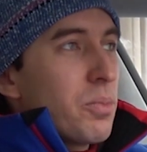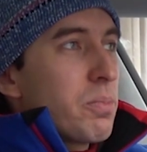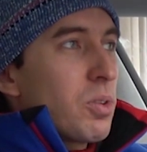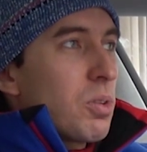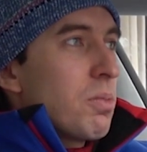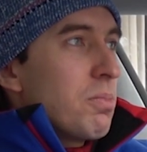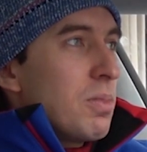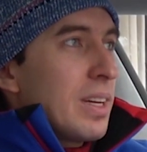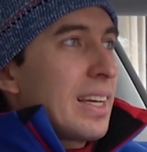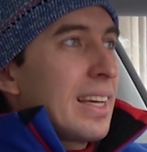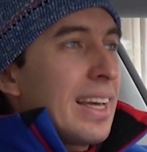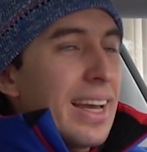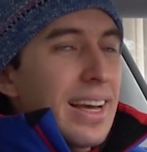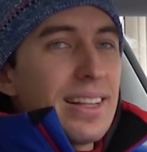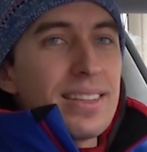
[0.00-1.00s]
probably
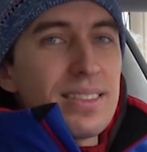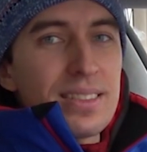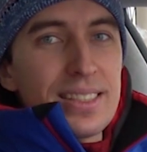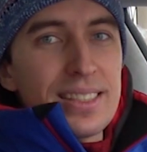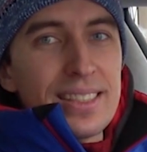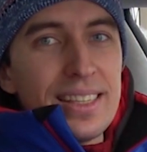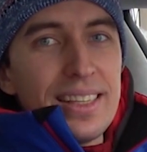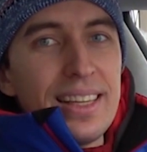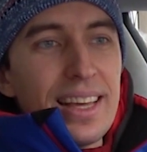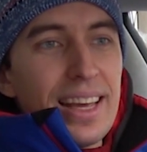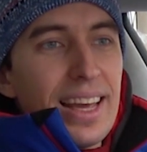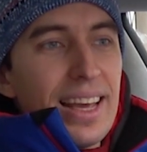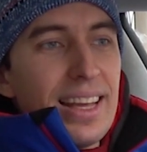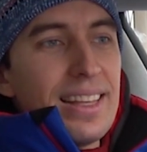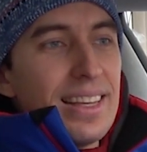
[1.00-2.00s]
can't see
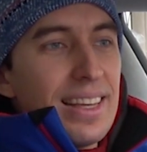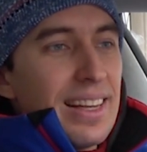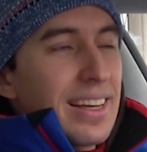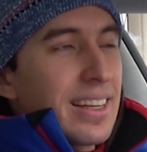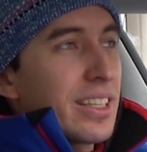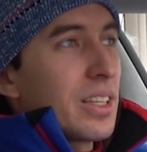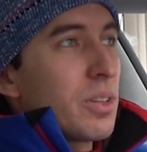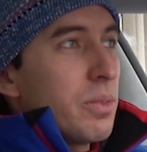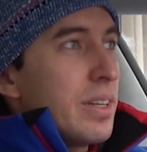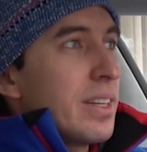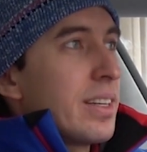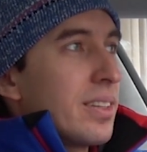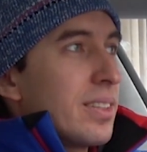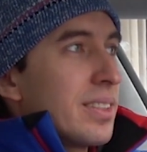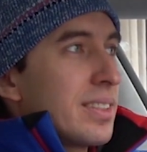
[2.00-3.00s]
any electric
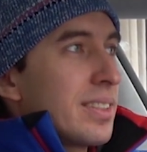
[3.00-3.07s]
vehicles,